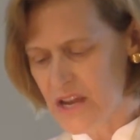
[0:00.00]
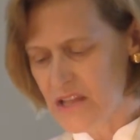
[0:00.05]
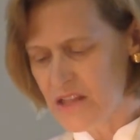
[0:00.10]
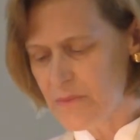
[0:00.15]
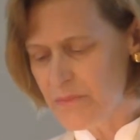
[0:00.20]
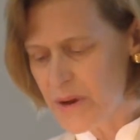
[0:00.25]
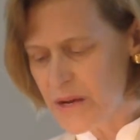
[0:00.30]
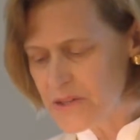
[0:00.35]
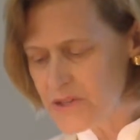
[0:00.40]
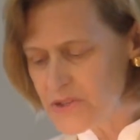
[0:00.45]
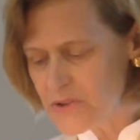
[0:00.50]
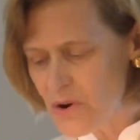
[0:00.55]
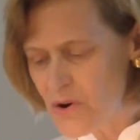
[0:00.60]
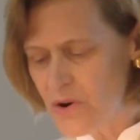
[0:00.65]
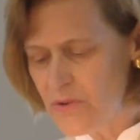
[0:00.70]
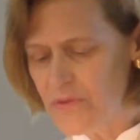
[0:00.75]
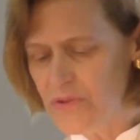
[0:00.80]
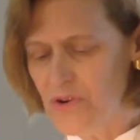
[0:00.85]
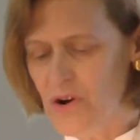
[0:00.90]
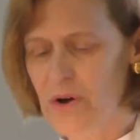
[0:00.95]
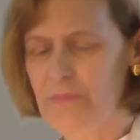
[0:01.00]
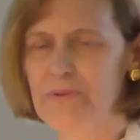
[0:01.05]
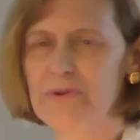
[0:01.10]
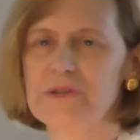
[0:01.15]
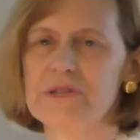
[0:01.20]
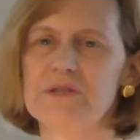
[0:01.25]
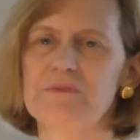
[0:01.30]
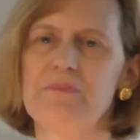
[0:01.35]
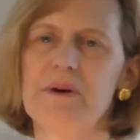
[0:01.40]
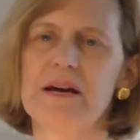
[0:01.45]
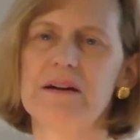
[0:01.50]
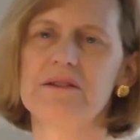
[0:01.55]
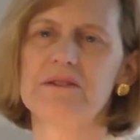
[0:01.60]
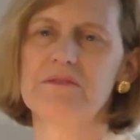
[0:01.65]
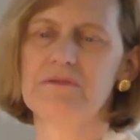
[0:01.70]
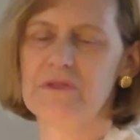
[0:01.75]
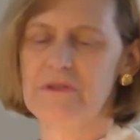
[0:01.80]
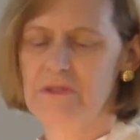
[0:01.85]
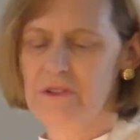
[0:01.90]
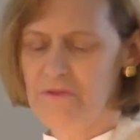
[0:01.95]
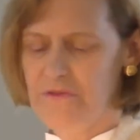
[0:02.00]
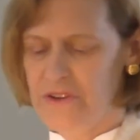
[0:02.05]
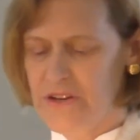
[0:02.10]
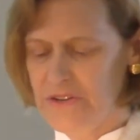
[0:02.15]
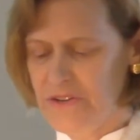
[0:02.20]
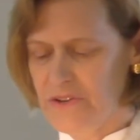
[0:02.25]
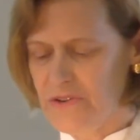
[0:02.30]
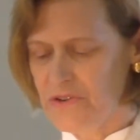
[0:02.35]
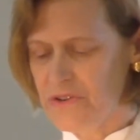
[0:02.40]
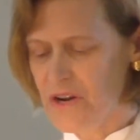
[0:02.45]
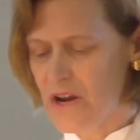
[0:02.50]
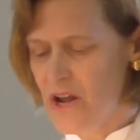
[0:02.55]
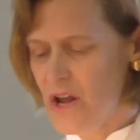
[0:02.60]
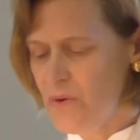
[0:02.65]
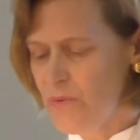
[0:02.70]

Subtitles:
the best overall perspective of the vineyard.